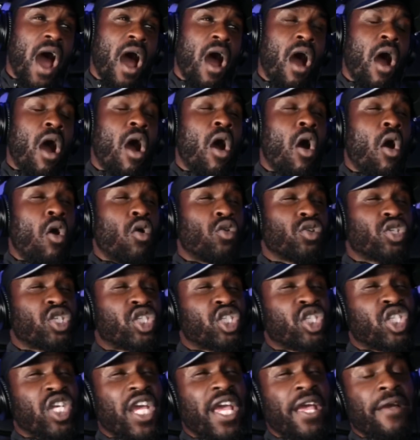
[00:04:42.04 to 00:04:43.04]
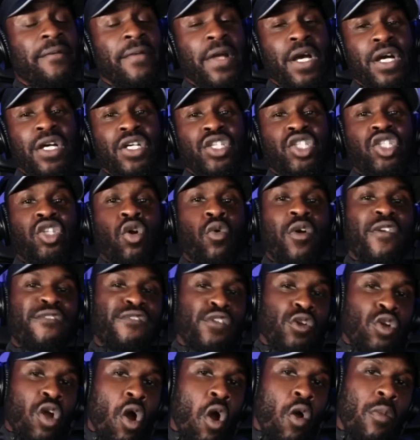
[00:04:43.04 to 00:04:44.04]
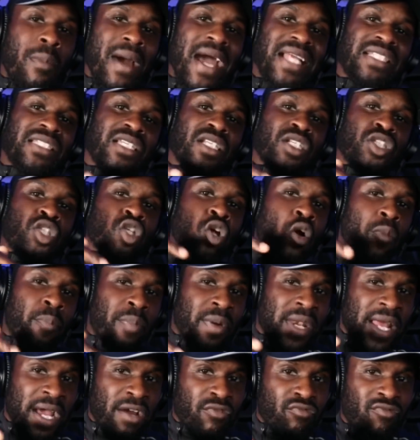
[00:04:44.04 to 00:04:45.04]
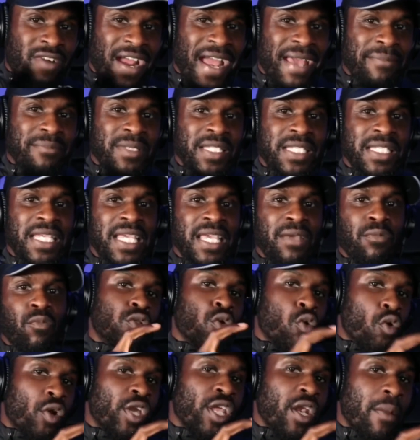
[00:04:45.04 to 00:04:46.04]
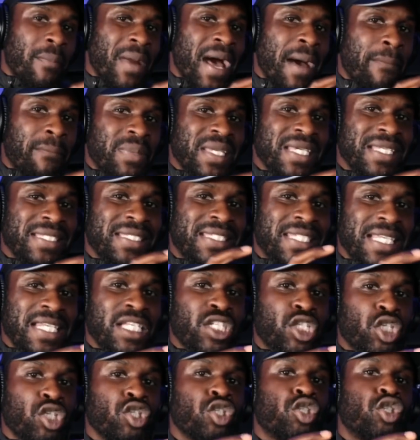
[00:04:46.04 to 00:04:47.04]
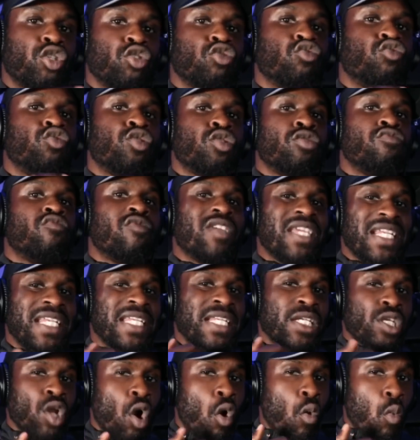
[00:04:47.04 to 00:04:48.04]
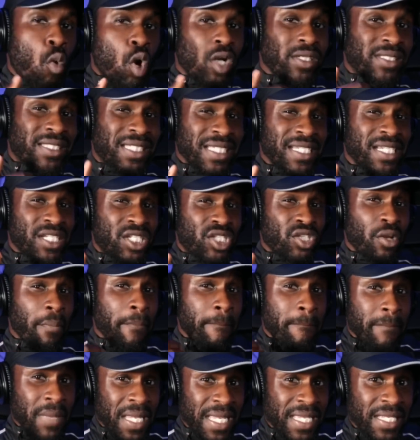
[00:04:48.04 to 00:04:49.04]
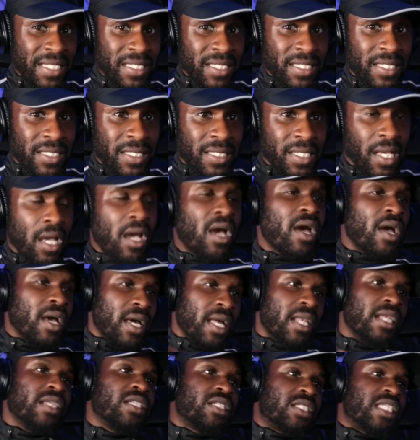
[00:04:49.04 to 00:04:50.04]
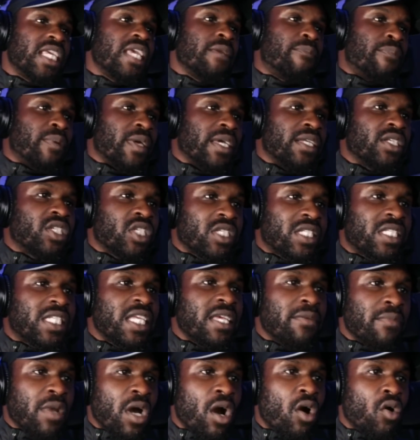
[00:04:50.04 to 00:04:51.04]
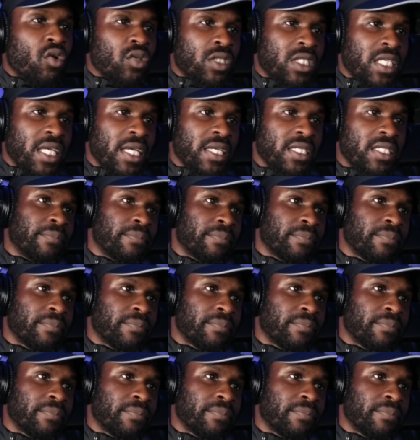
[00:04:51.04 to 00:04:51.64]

oh shit. So if you go back to the top of that rhyme scheme, talking about being diligent, do you really know what diligent means? Deep it. Just deep the whole thing. Come